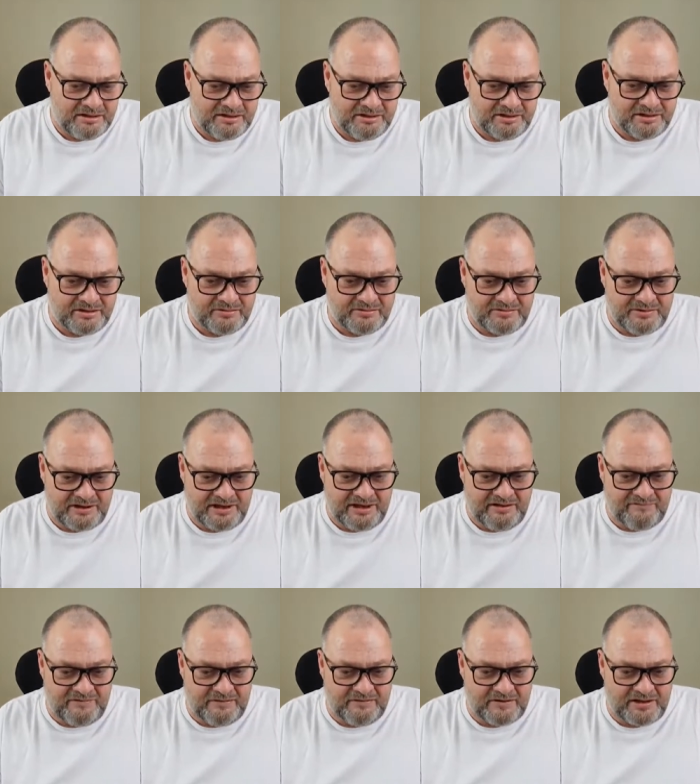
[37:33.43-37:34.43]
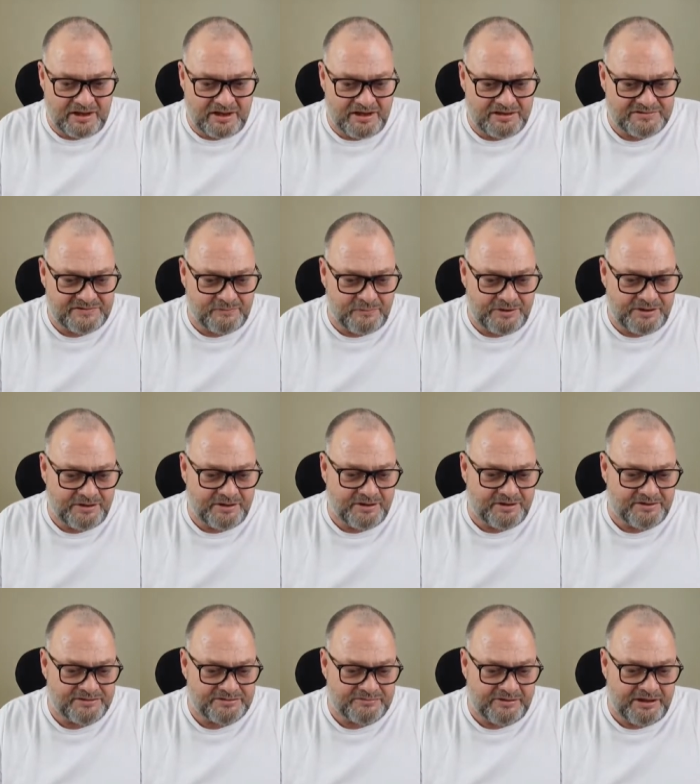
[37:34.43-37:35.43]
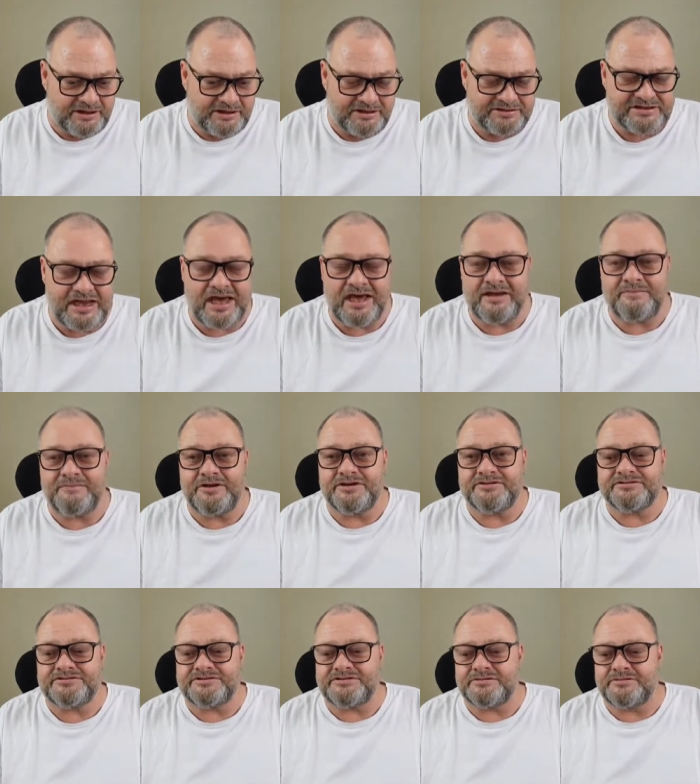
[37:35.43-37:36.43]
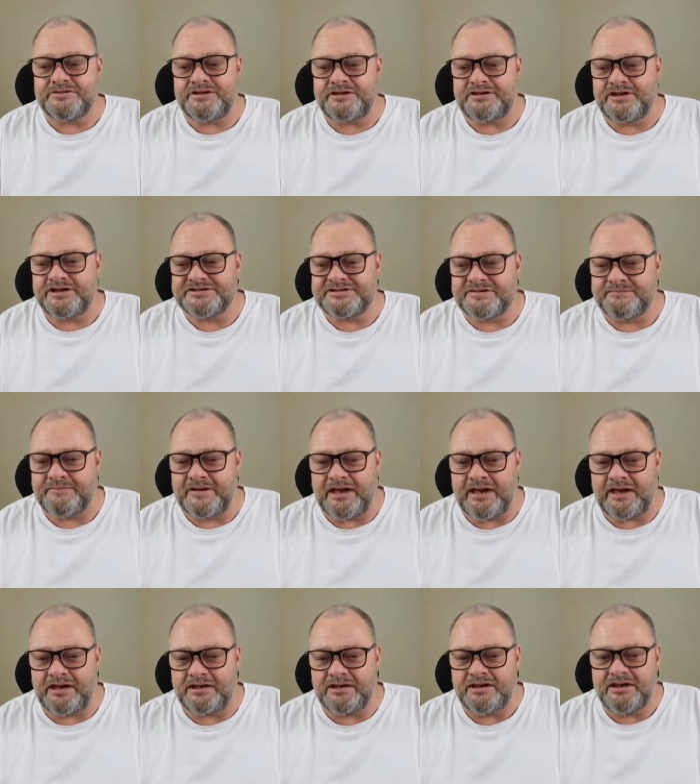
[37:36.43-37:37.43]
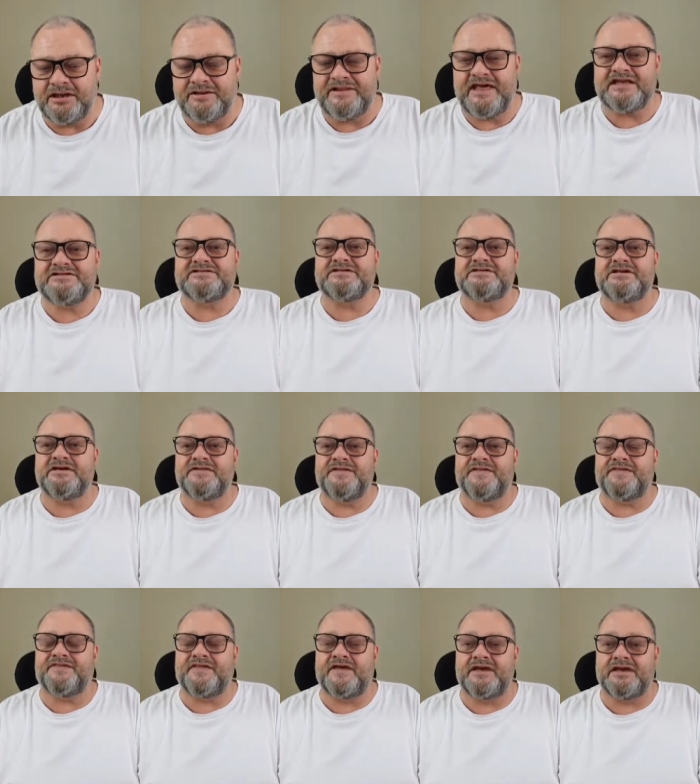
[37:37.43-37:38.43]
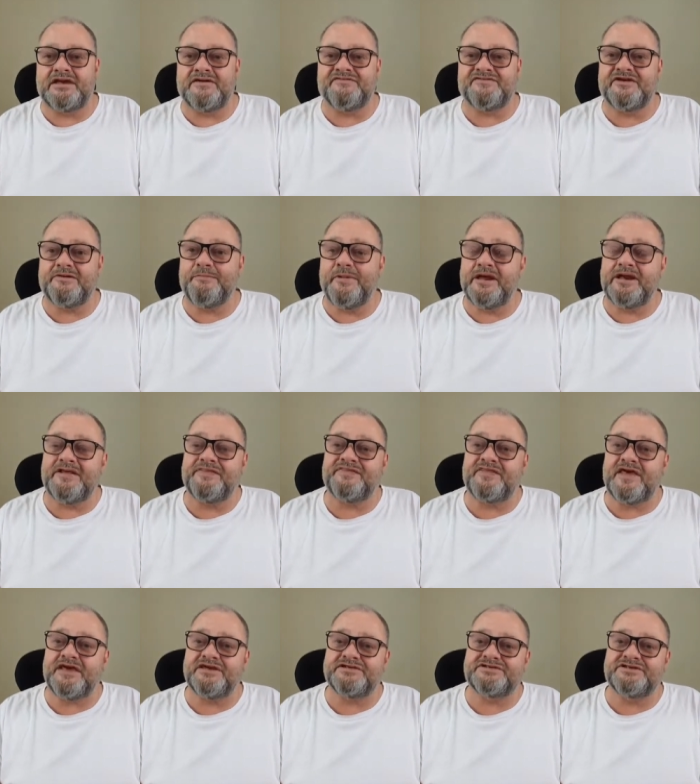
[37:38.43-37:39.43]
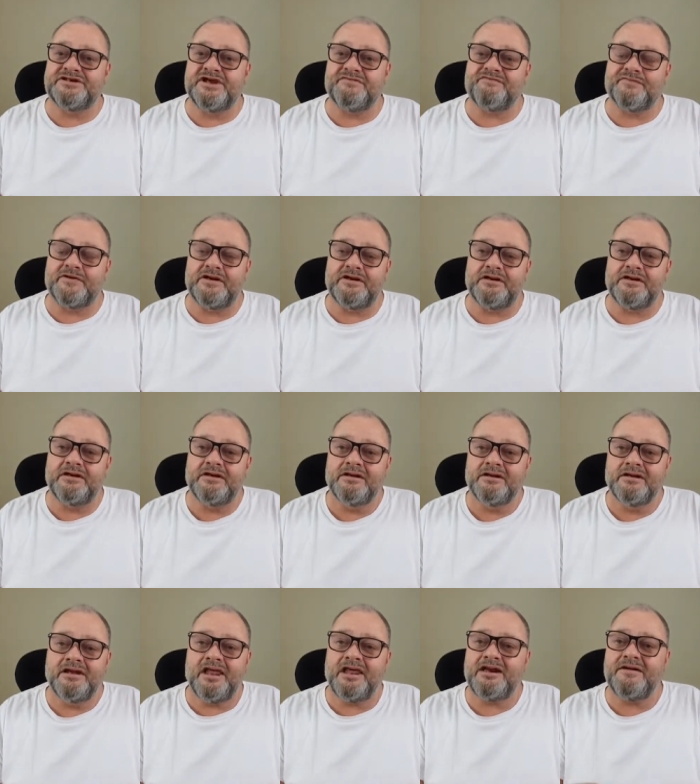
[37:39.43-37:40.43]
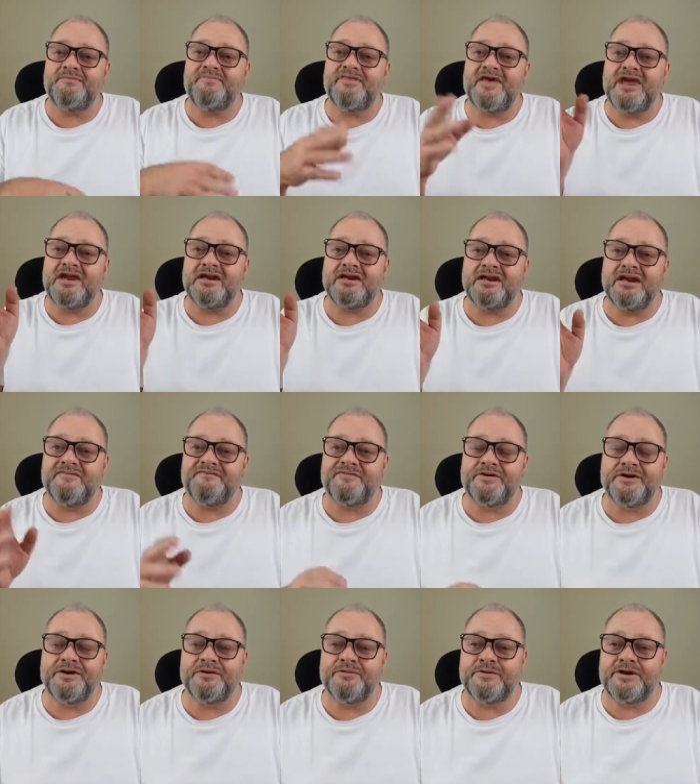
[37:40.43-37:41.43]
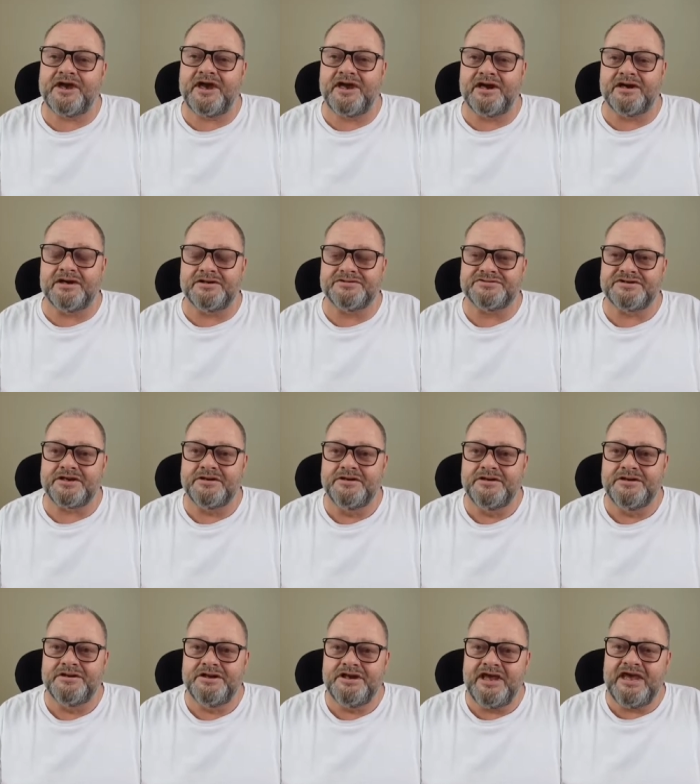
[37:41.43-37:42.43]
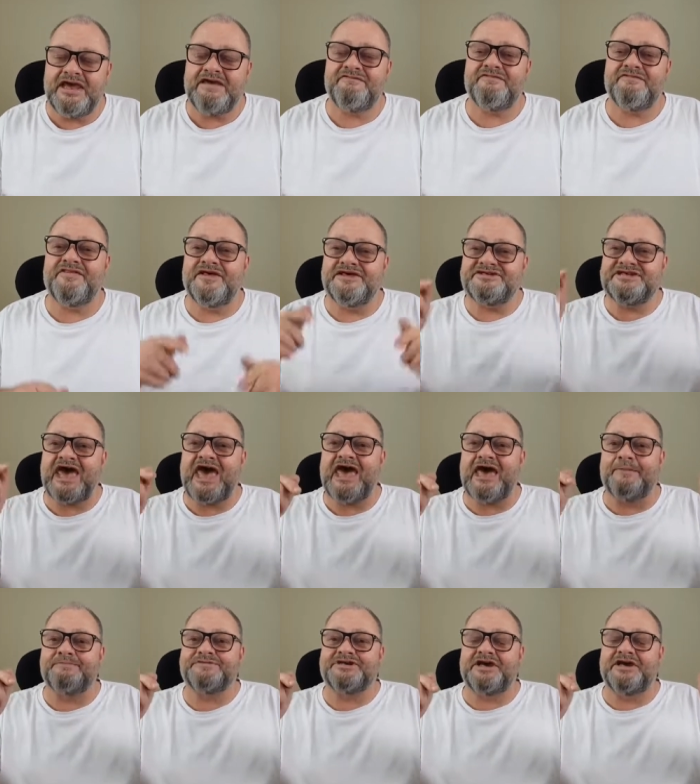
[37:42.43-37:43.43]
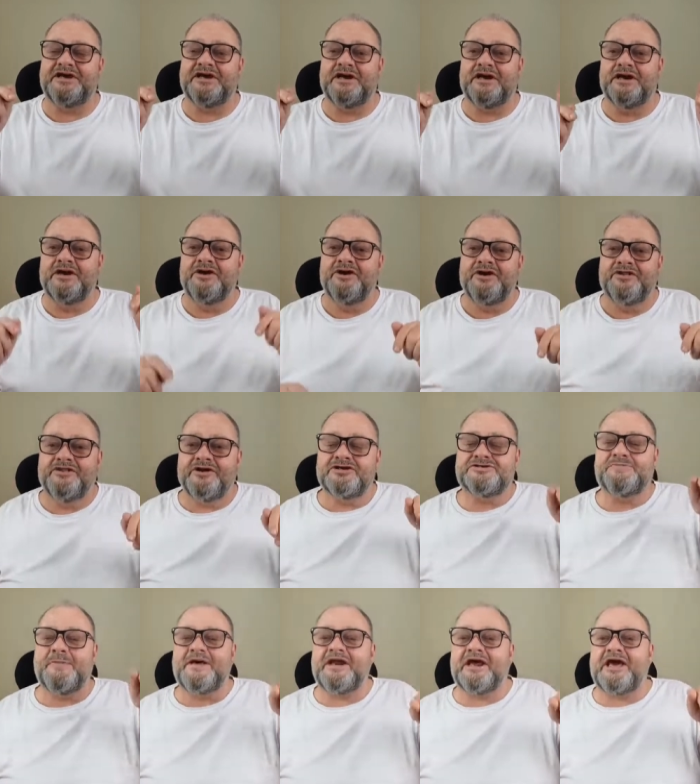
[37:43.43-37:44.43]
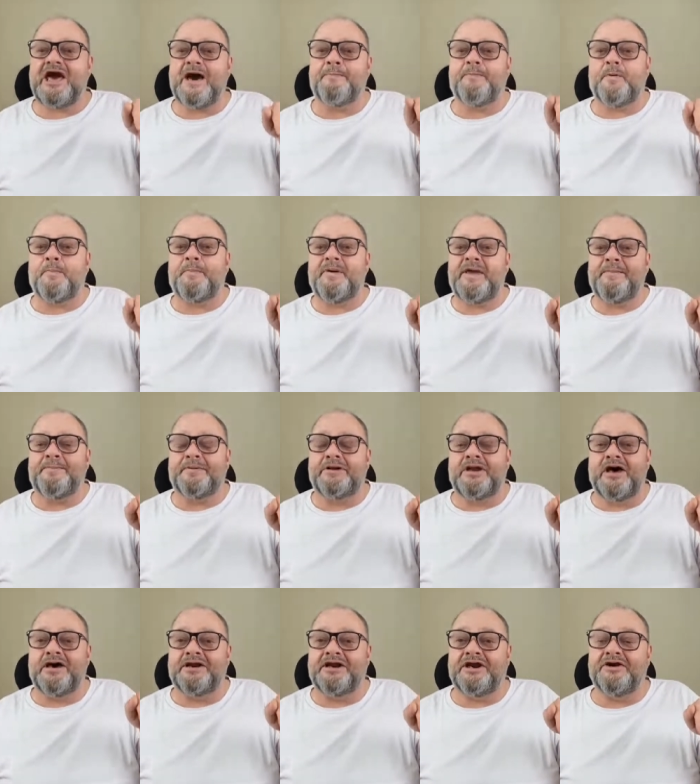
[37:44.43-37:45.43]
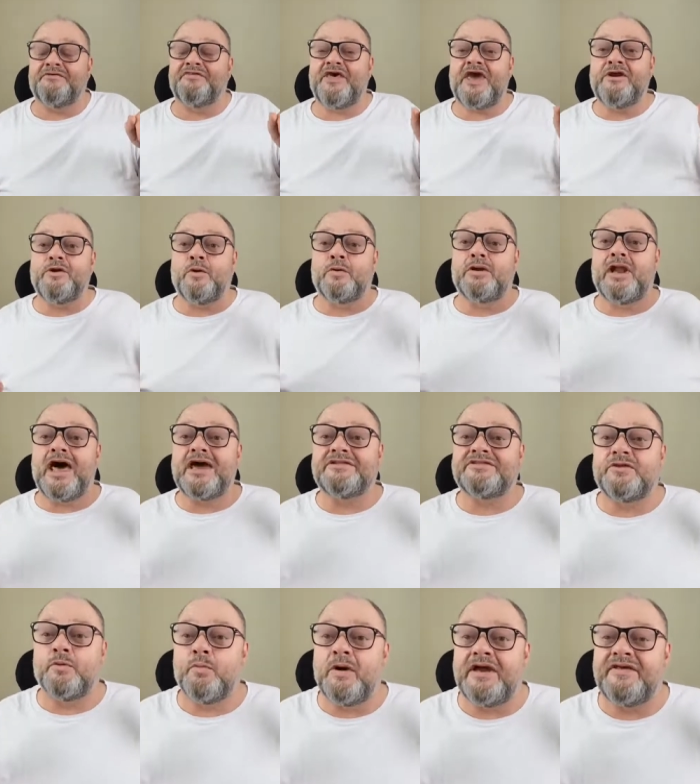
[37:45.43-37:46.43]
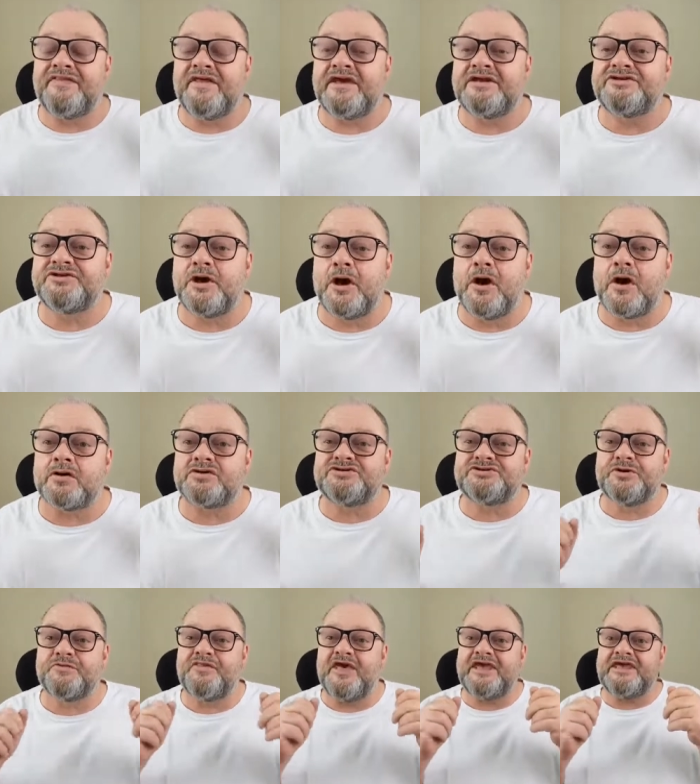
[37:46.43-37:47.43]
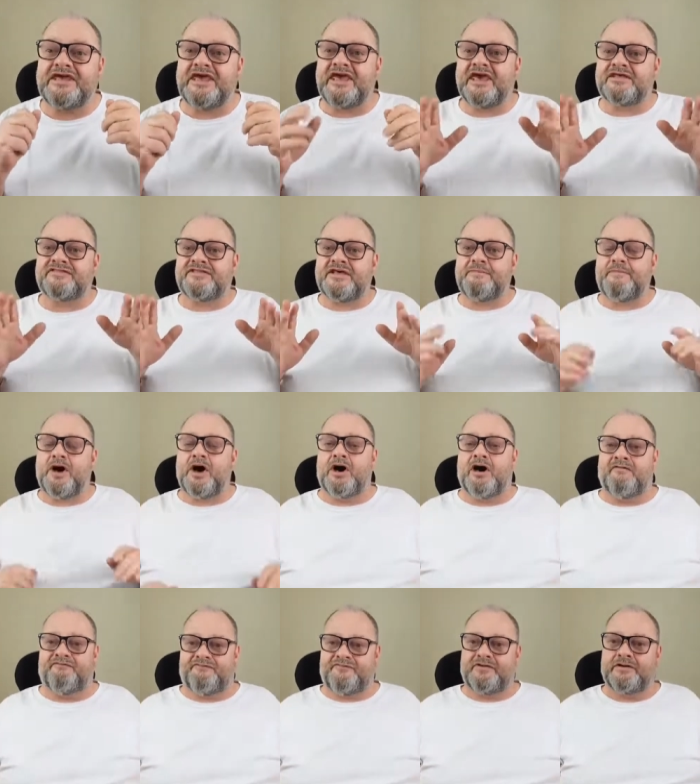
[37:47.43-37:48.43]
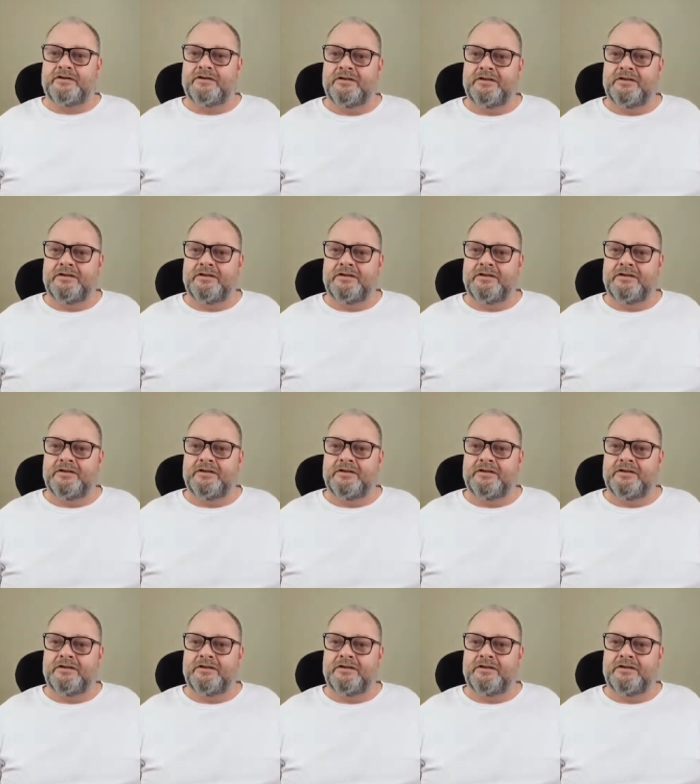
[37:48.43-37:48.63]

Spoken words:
You're going to have all kinds of weirdos, Randy. I'm used to it. It doesn't matter. That's another thing. If somebody thinks different, let them think different. Who cares? Even this Haps here. There's been a couple of people on here, they don't like the way they talk, so they kick them off.